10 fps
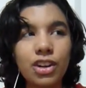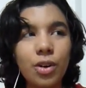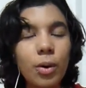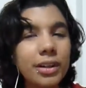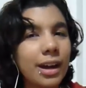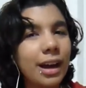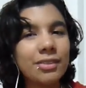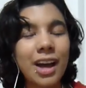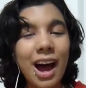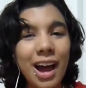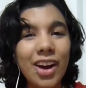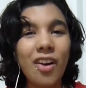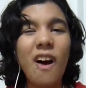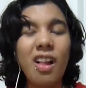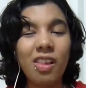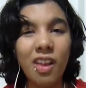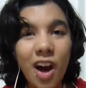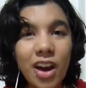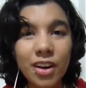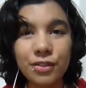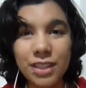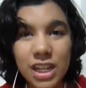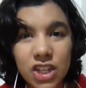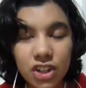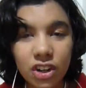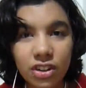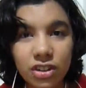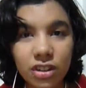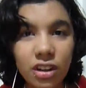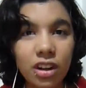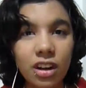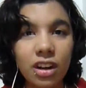You're going to have to hire a lot of teachers